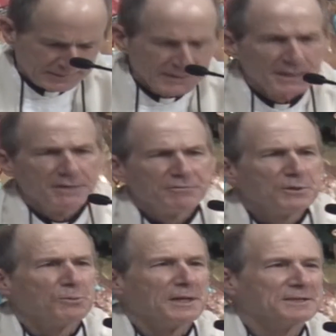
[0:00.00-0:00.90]
A
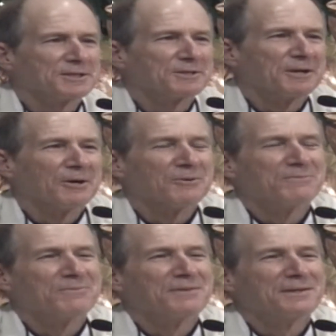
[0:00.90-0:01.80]
few weeks ago,
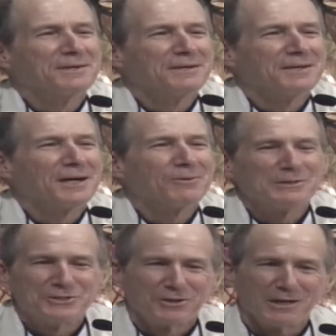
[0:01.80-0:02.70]
I
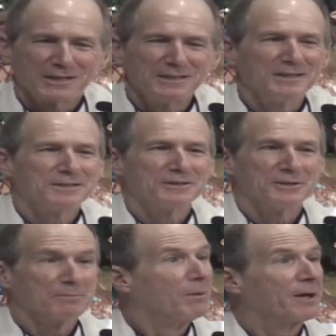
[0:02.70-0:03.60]
was talking to
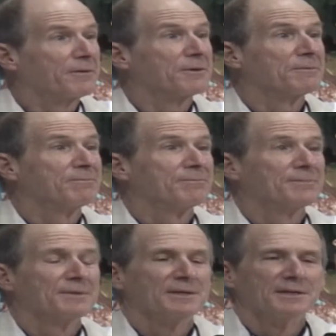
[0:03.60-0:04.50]
the mother
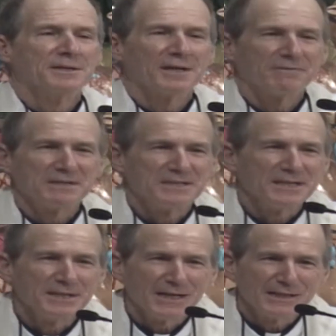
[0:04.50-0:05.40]
of a
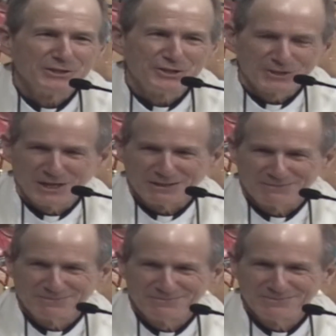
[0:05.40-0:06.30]
teenage son
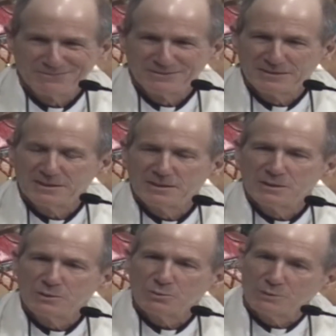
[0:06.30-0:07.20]

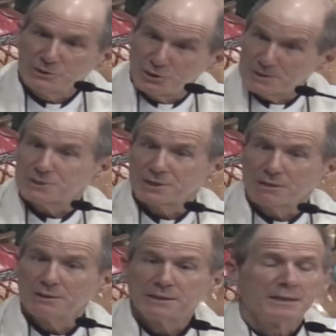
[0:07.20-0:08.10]
who had just
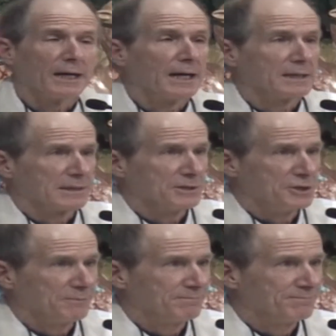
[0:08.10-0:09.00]
started
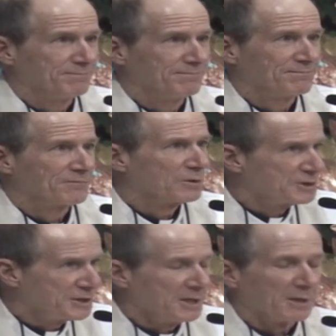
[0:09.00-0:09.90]
college,
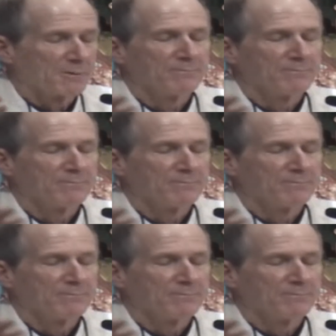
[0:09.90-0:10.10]
first year.